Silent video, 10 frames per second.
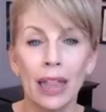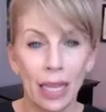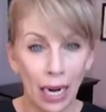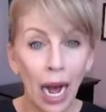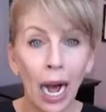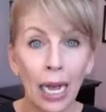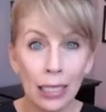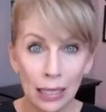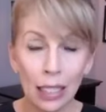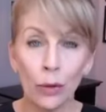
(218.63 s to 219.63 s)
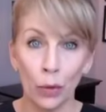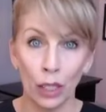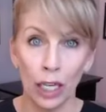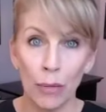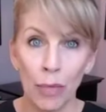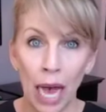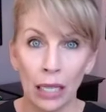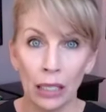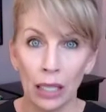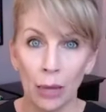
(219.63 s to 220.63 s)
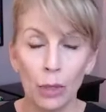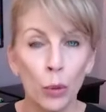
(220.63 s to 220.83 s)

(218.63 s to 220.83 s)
that I see really impacting them.